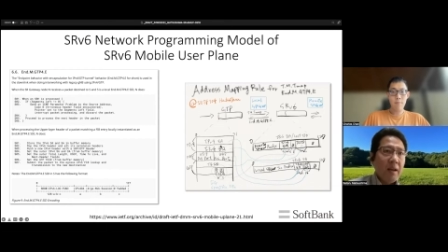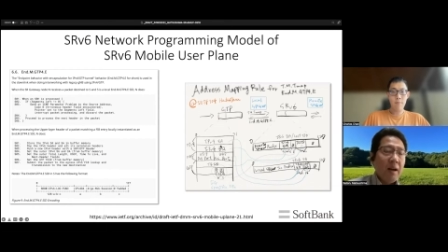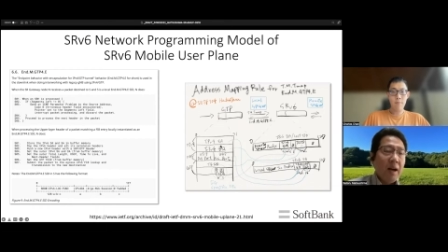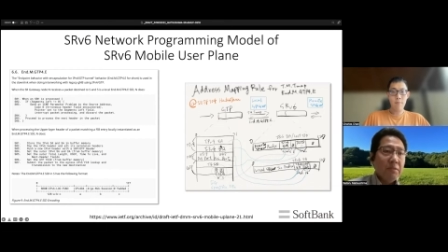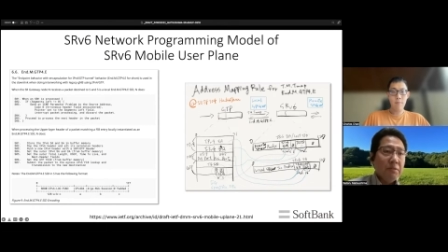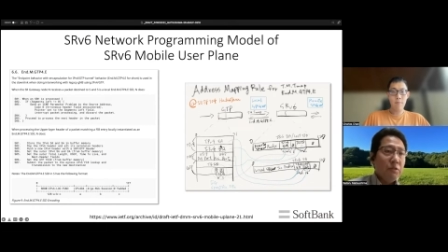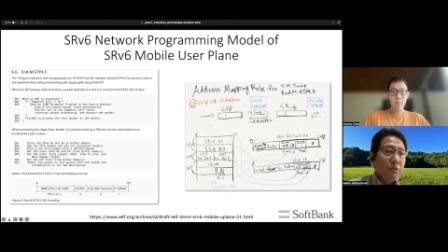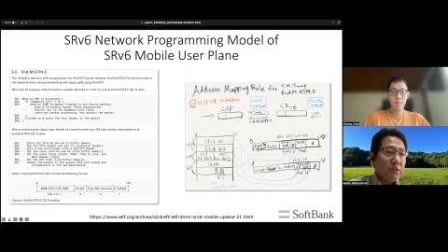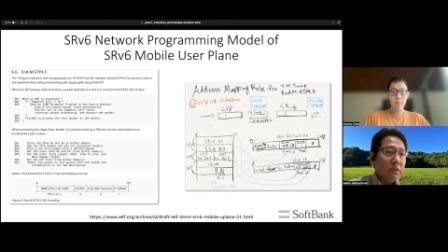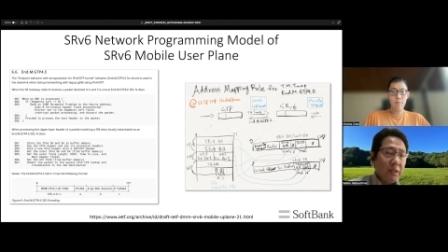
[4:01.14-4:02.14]
How
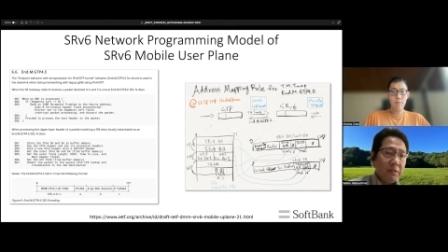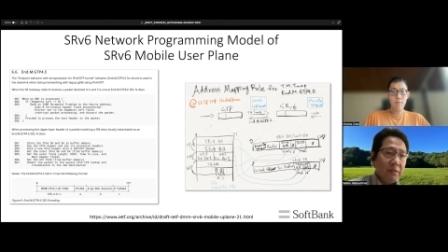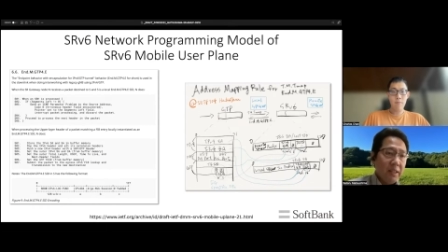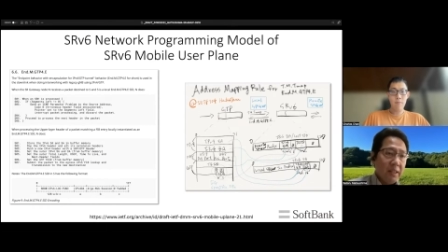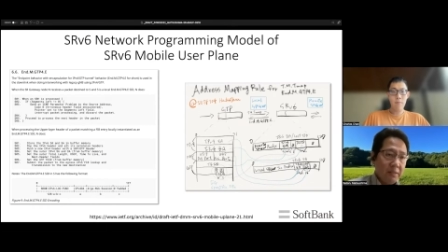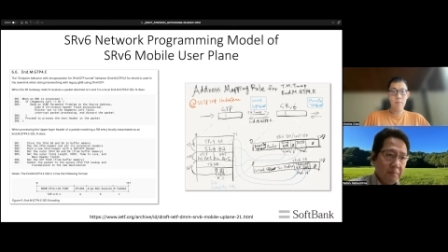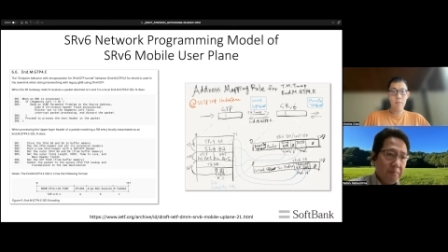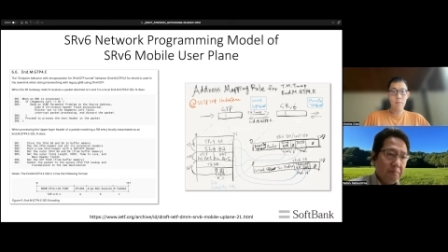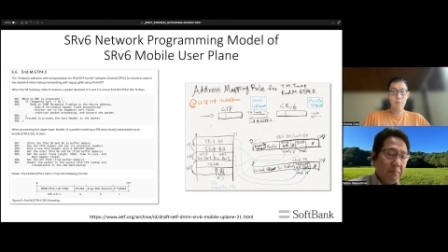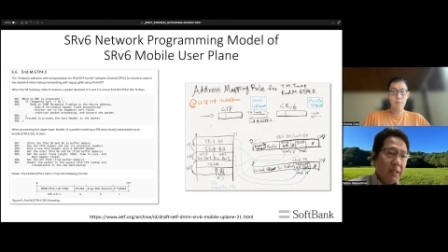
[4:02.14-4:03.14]
statelessness
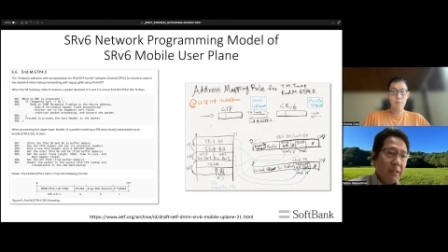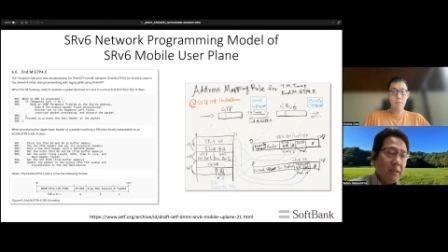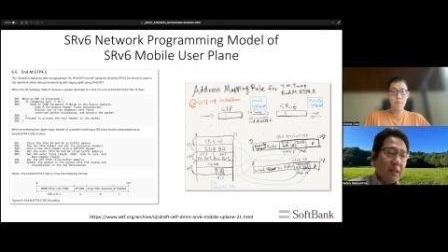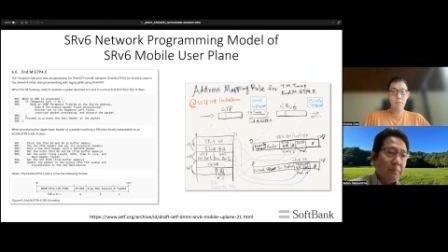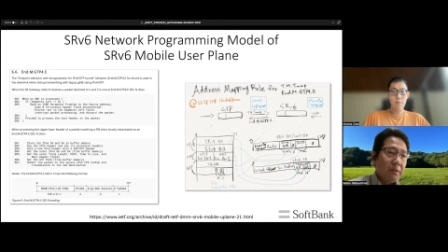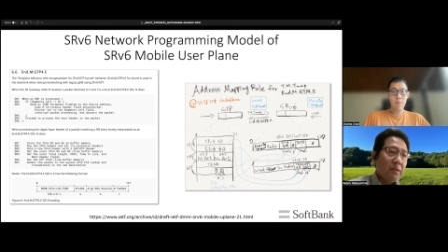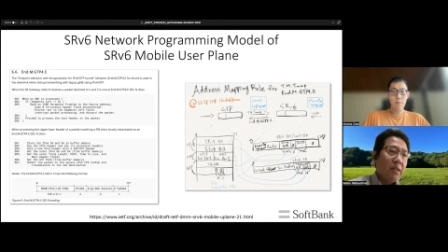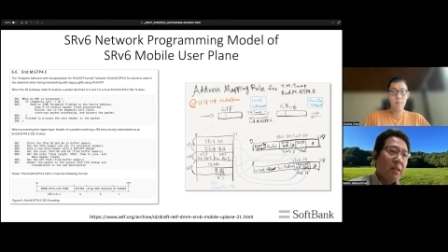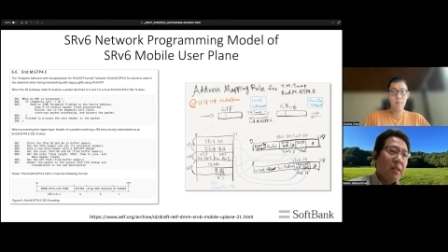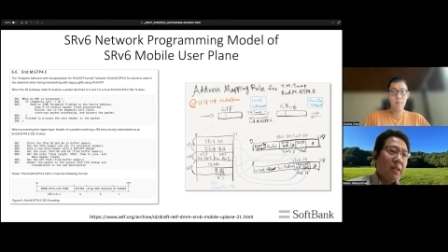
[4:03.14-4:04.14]
be kept
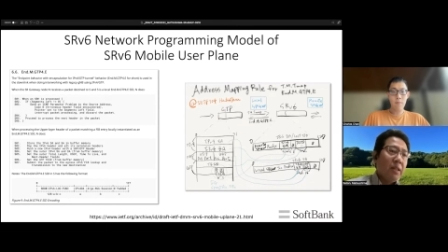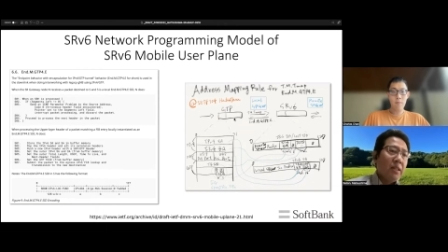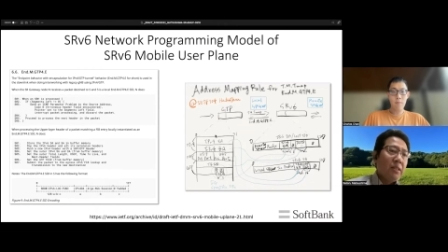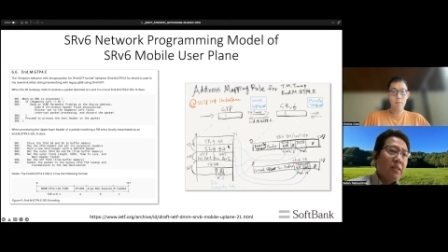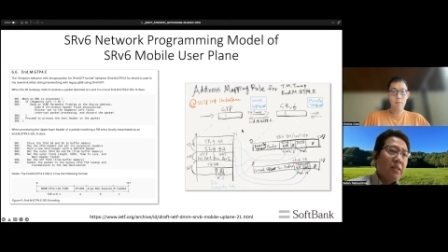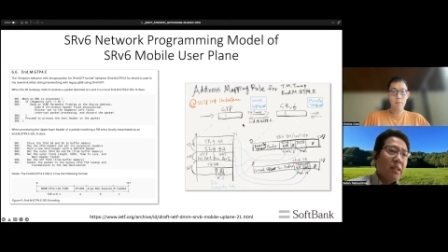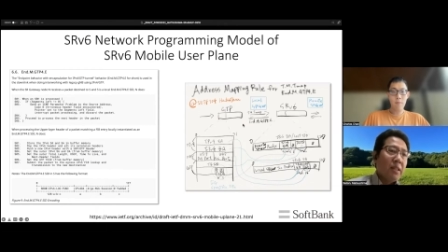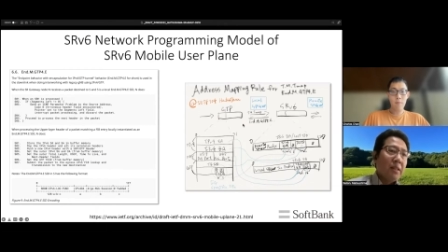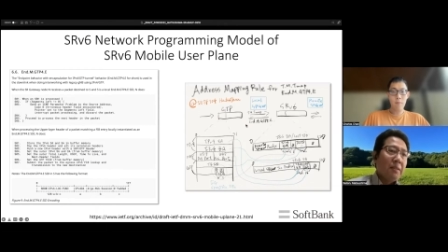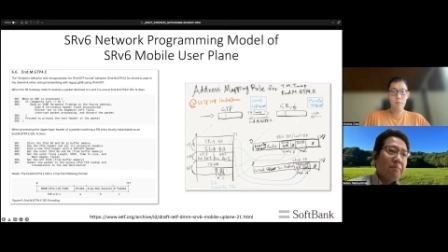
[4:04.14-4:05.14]
in
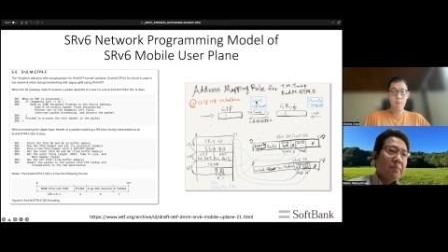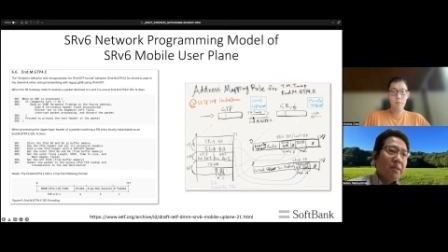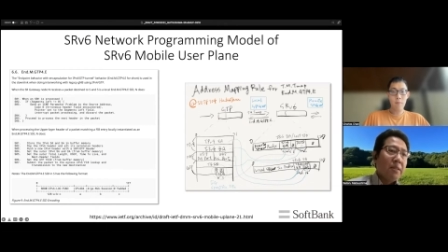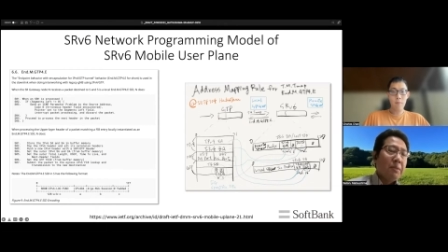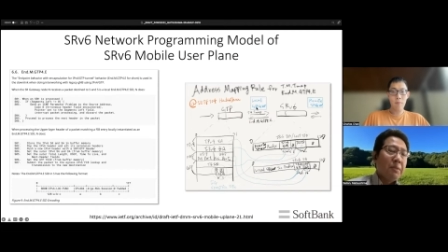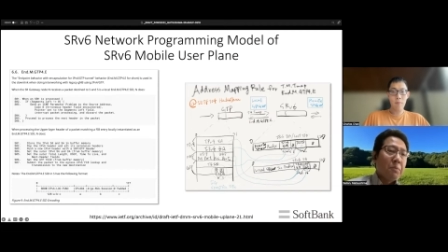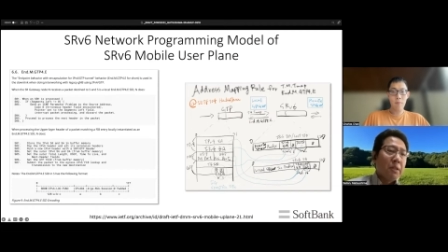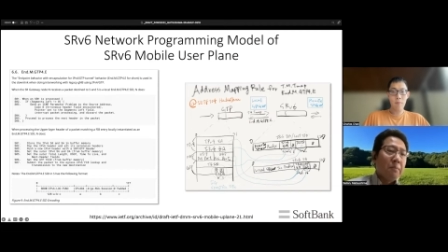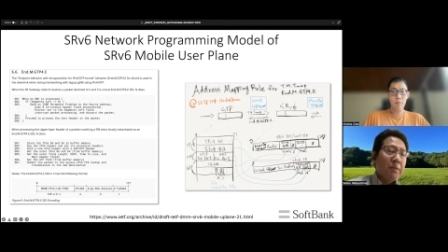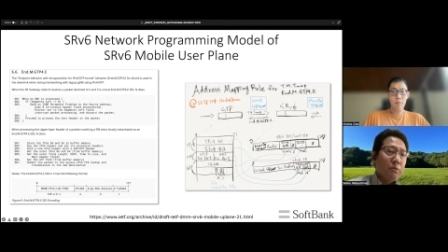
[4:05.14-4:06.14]
the middle of
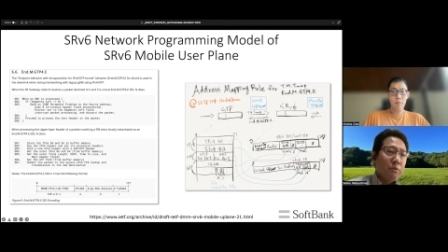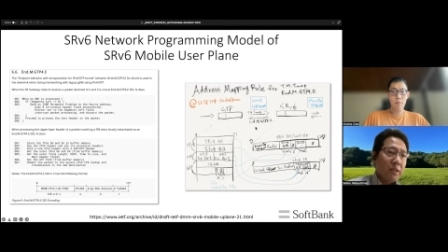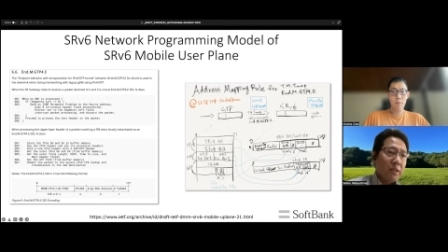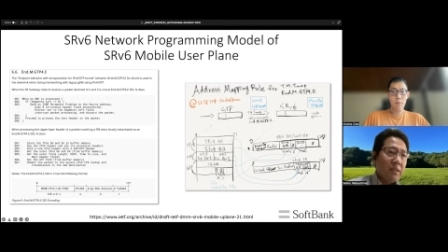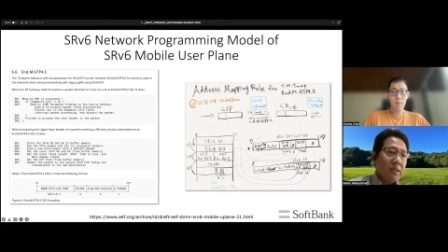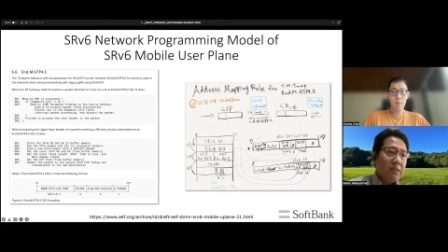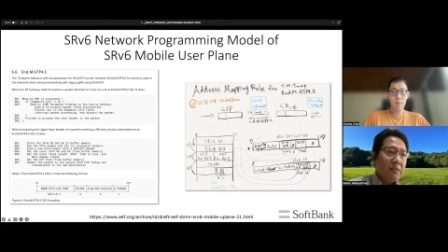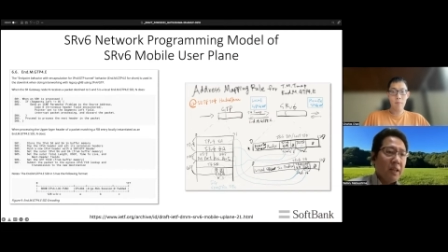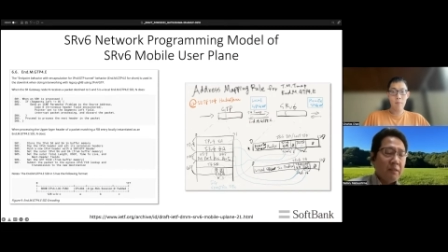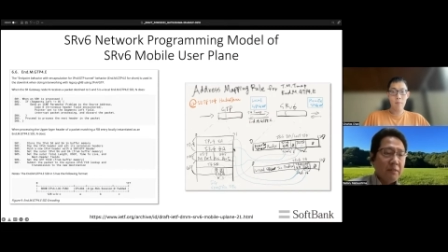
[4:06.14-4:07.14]
the network is
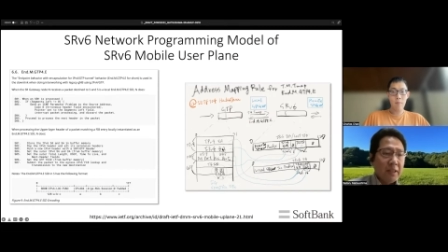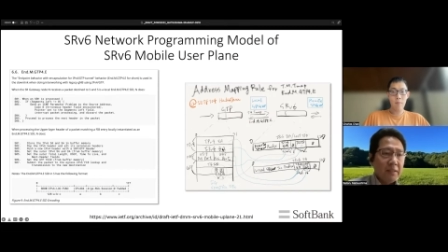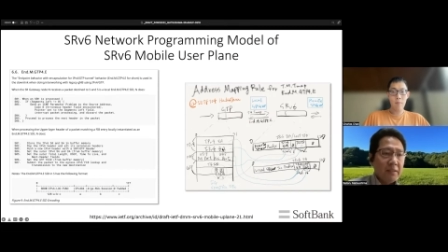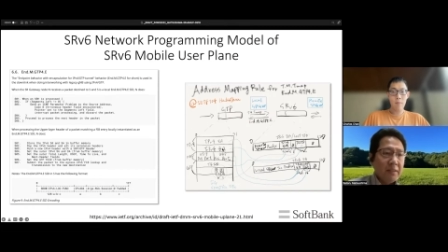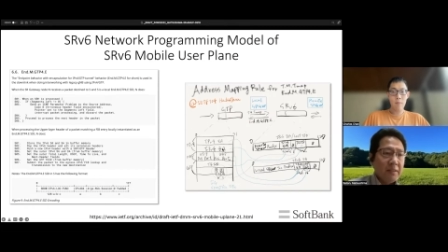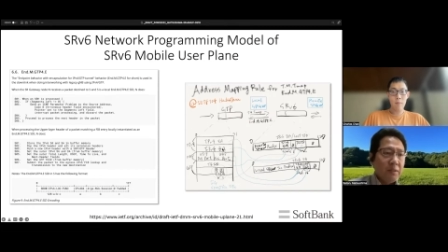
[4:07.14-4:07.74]
like this.